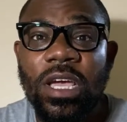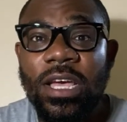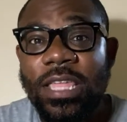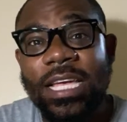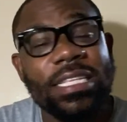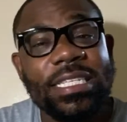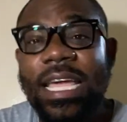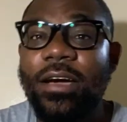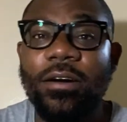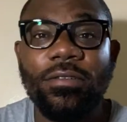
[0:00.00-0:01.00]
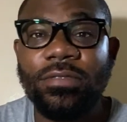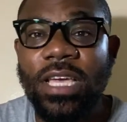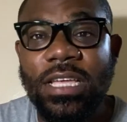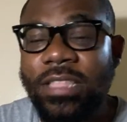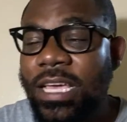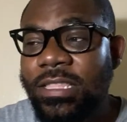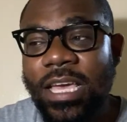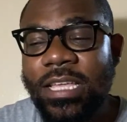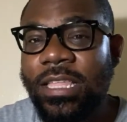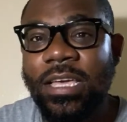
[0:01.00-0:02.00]
They can tell. They
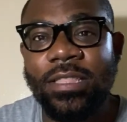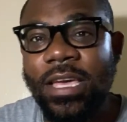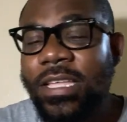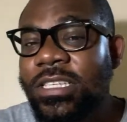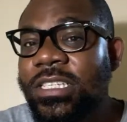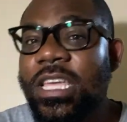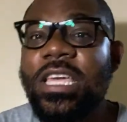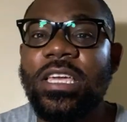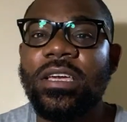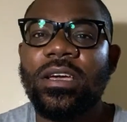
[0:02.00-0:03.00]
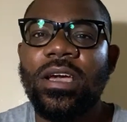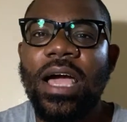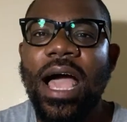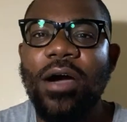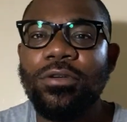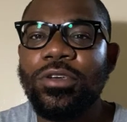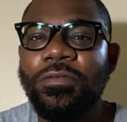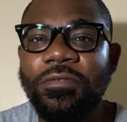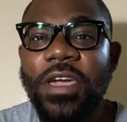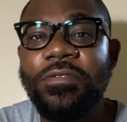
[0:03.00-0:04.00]
can see how you
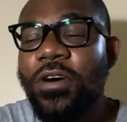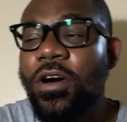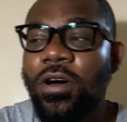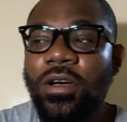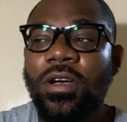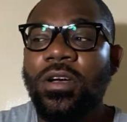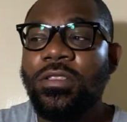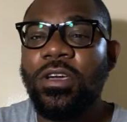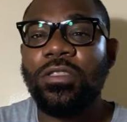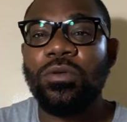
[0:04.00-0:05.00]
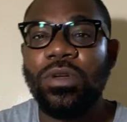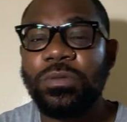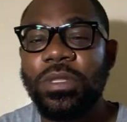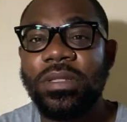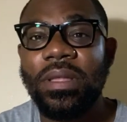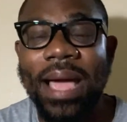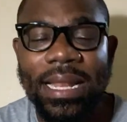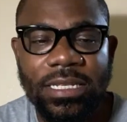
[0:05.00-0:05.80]
favor the other ones more than,